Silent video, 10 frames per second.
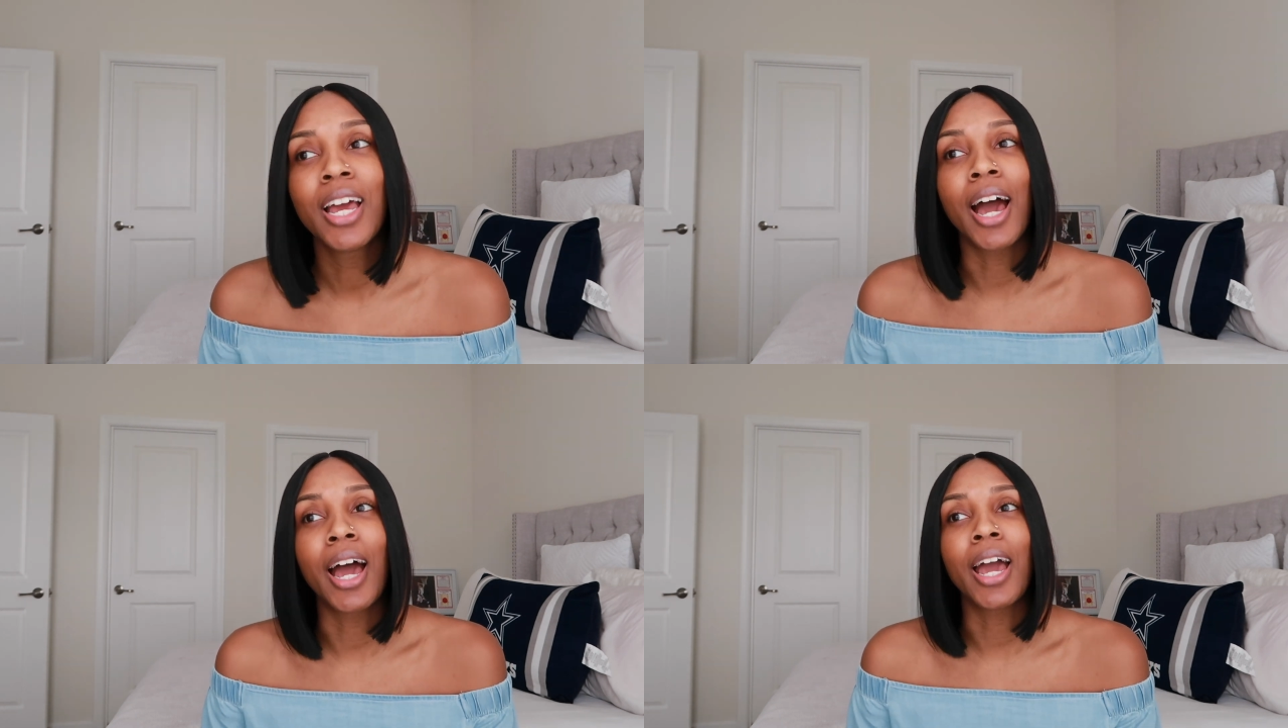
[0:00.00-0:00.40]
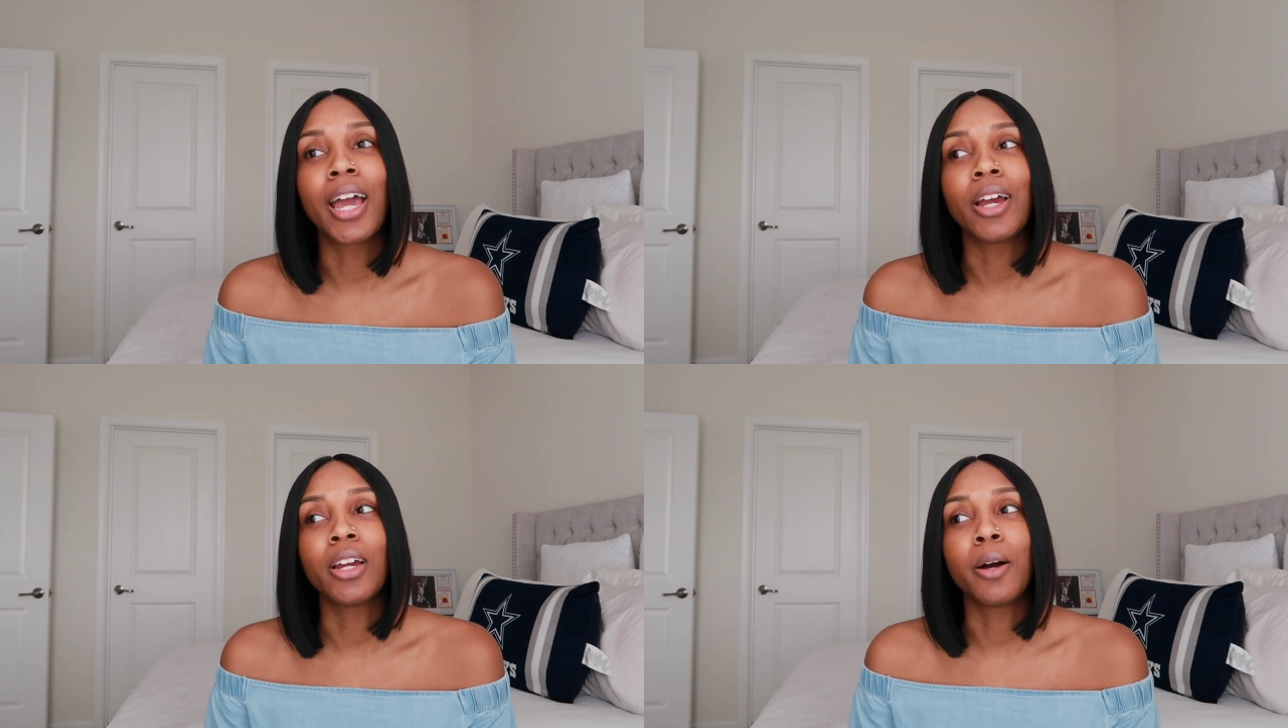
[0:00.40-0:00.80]

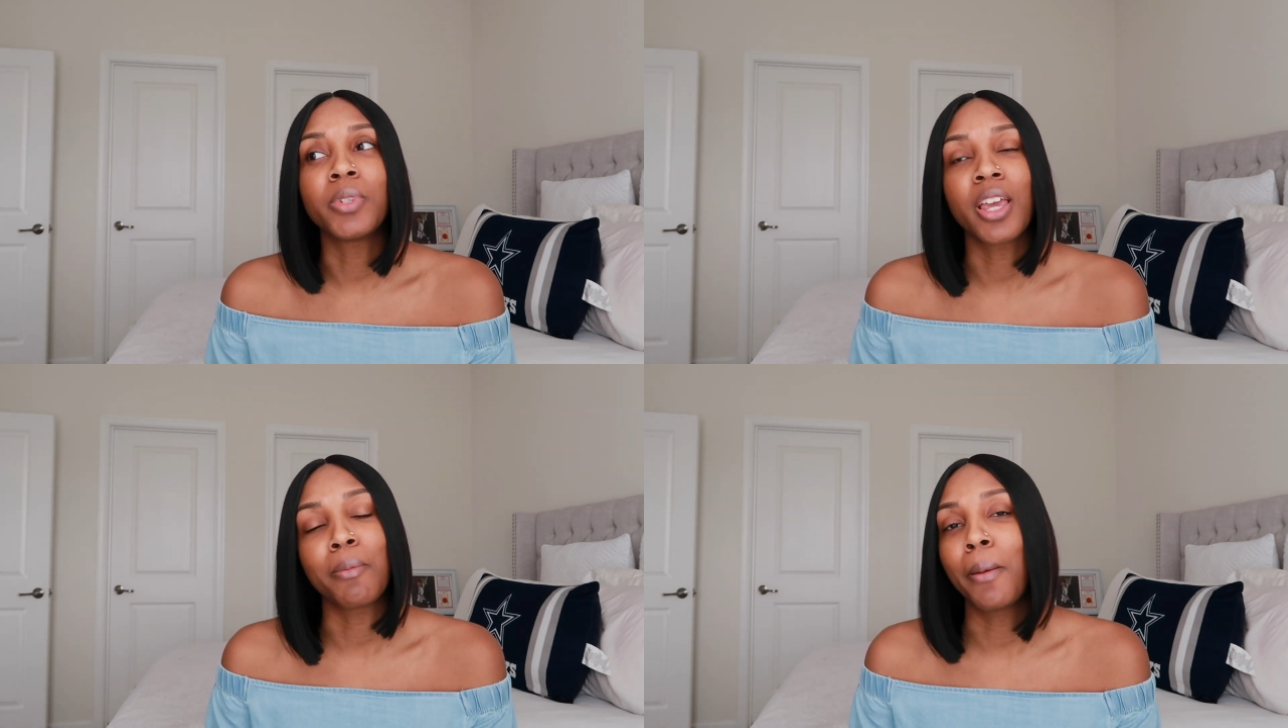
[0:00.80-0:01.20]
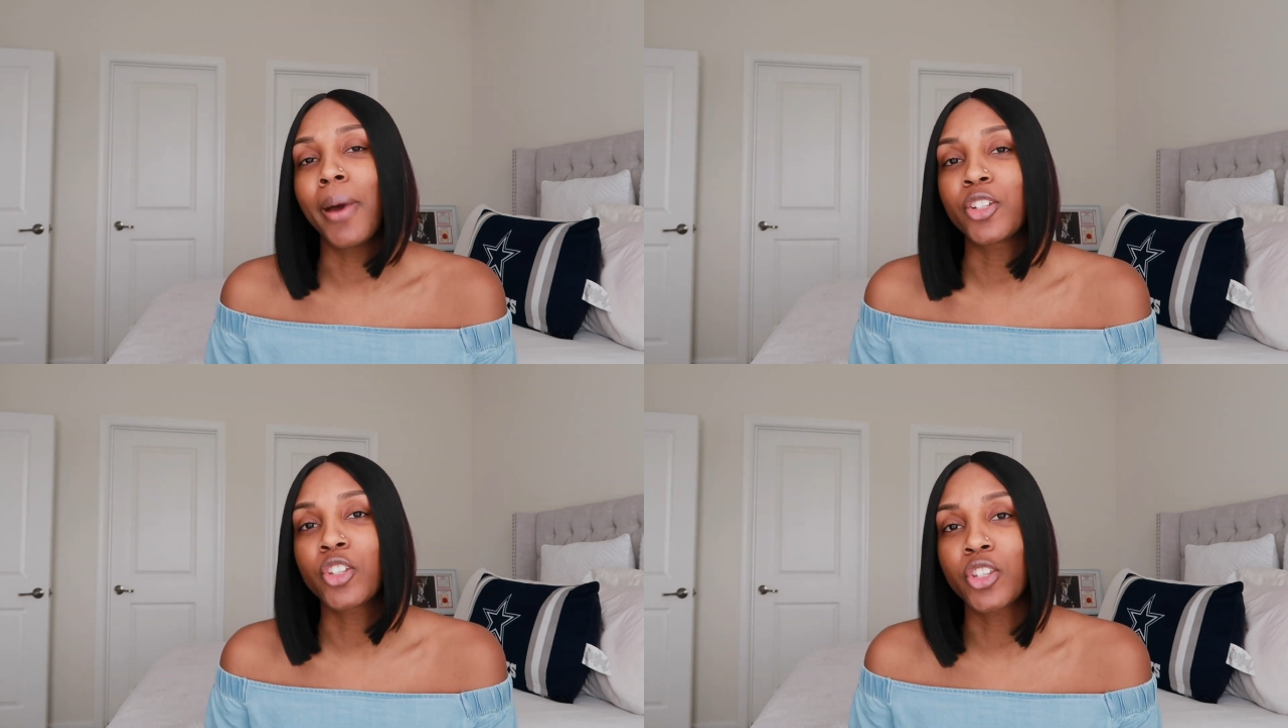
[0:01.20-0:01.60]
I obtained my
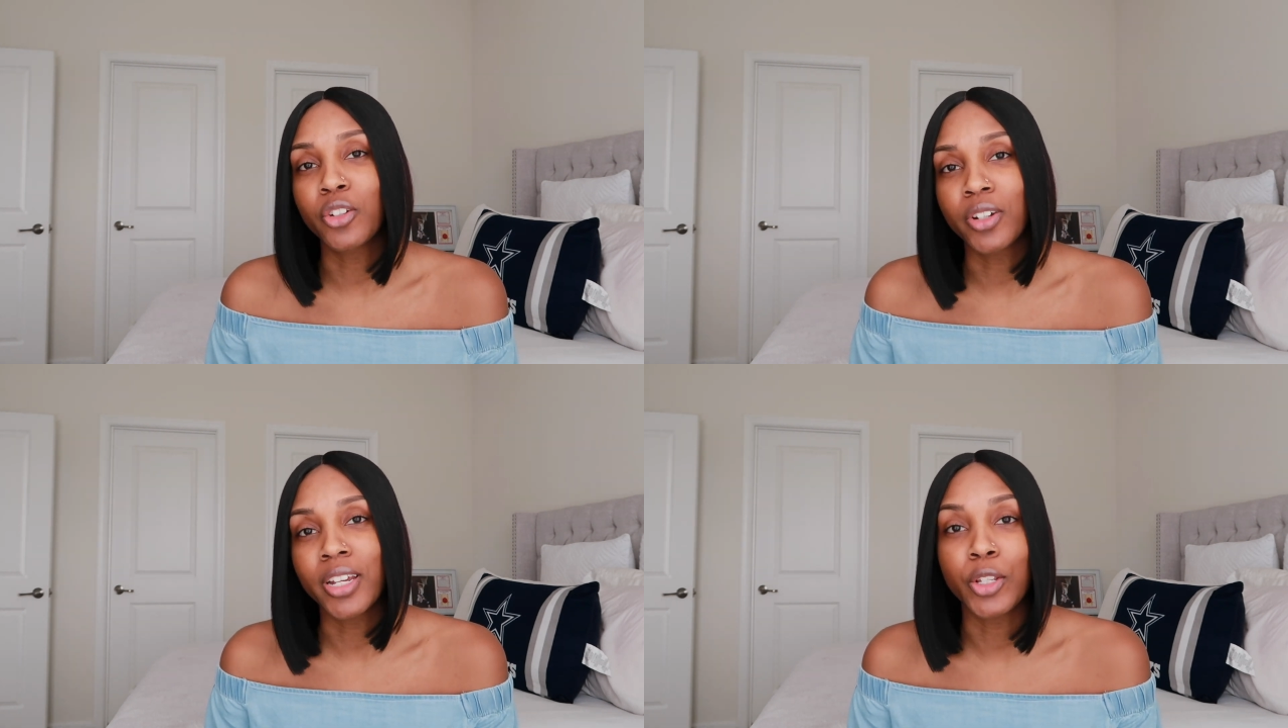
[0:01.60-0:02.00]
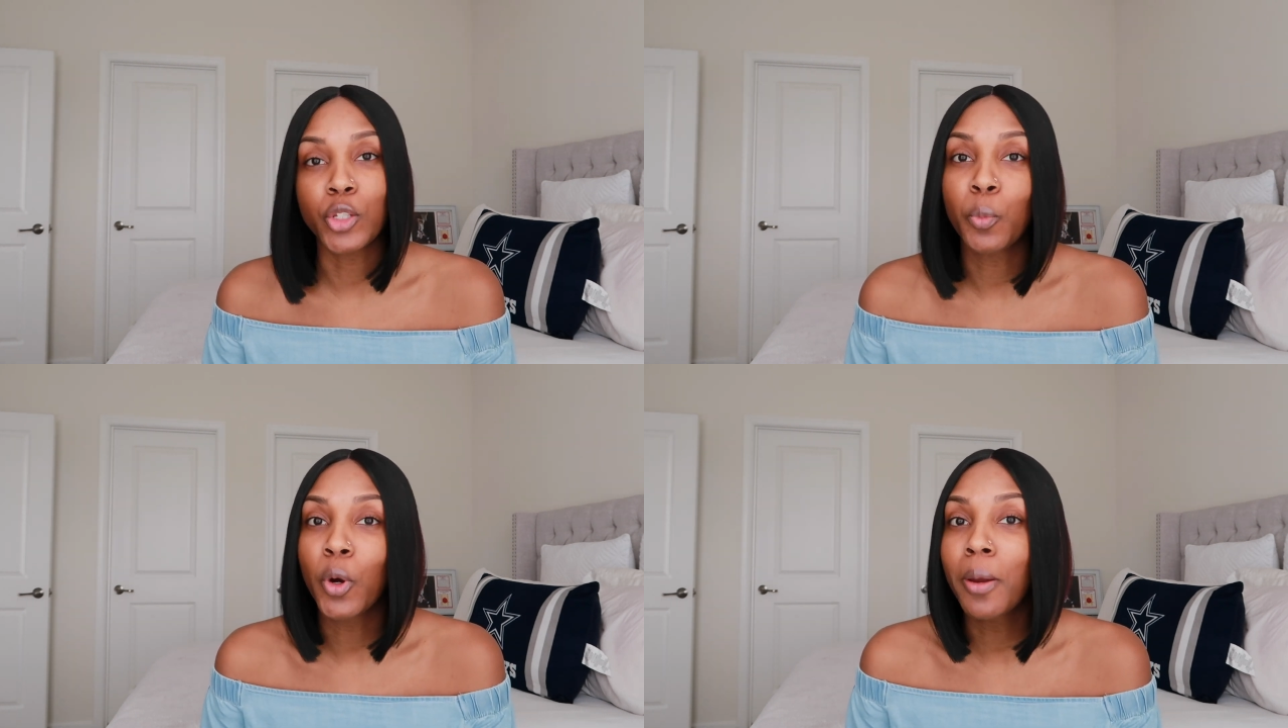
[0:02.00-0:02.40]
bachelor's degree
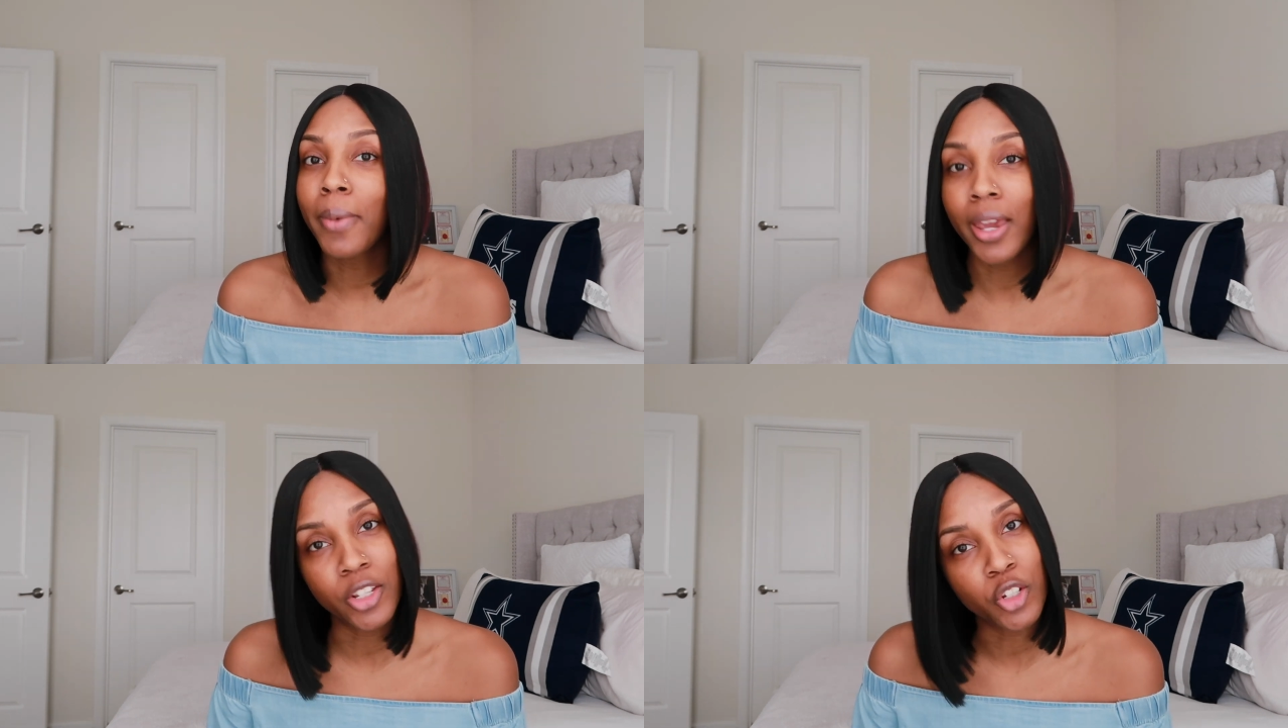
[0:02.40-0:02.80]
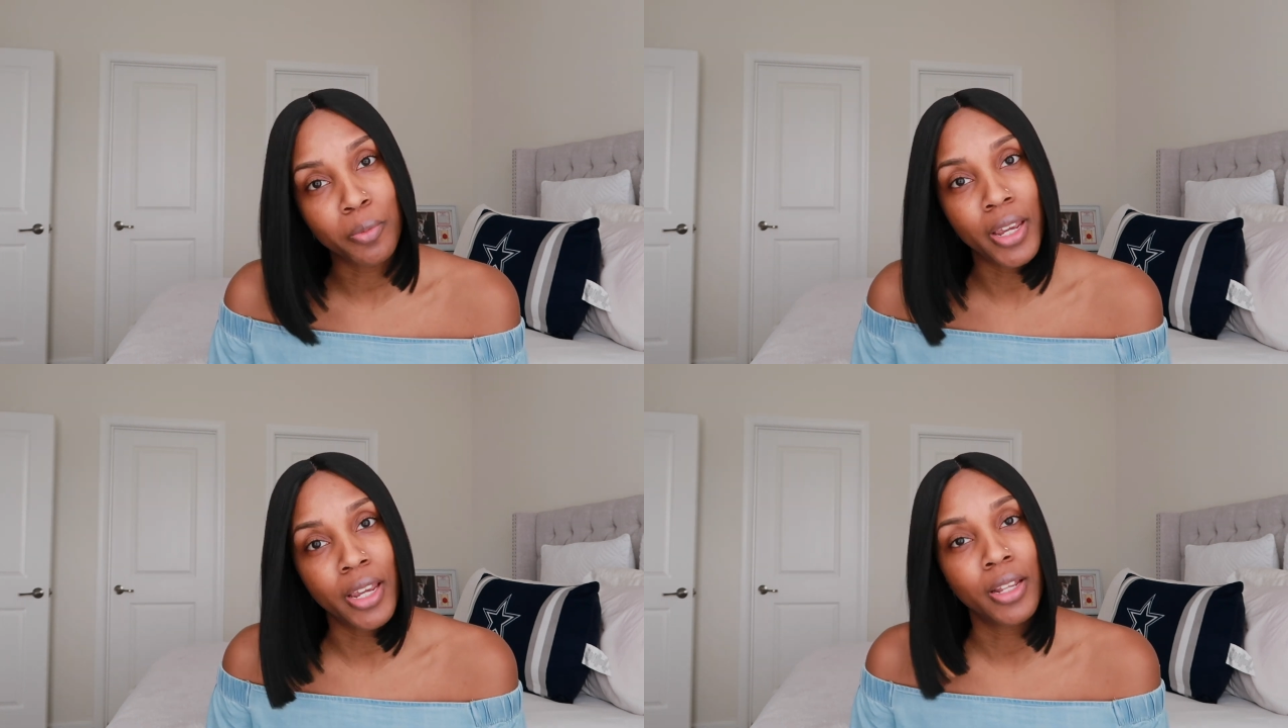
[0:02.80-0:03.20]
in sport
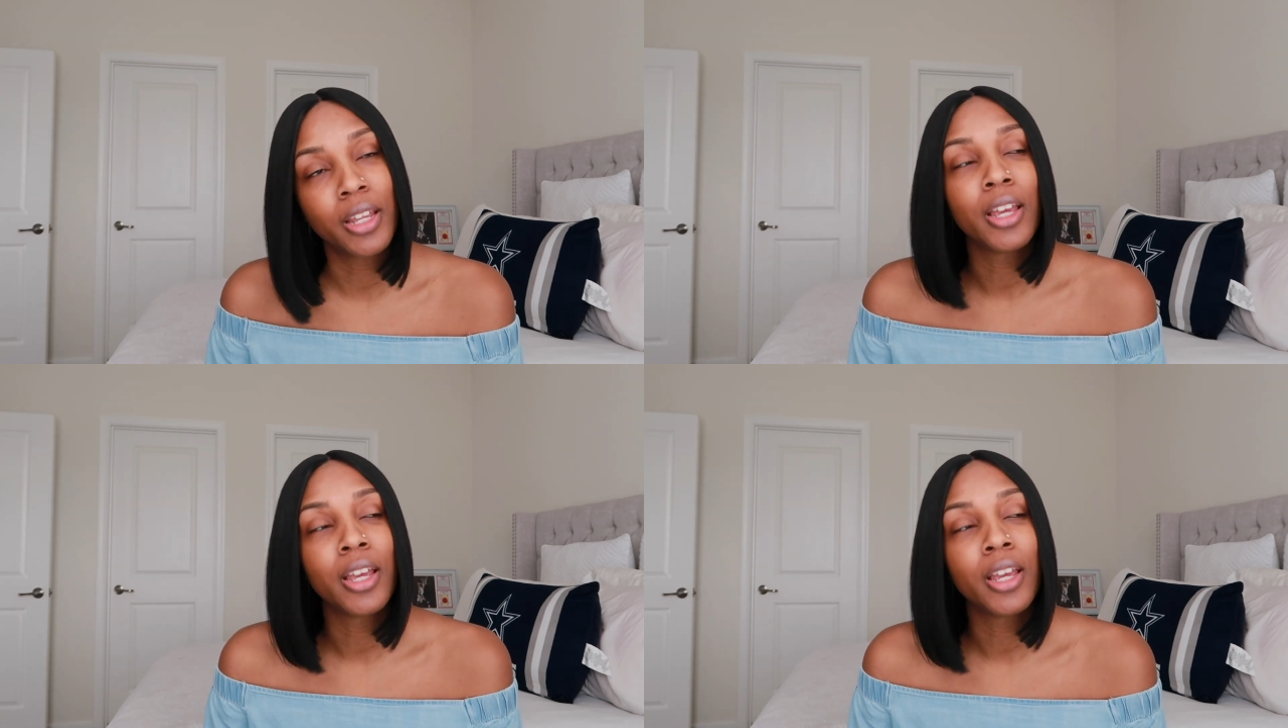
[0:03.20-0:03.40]
management.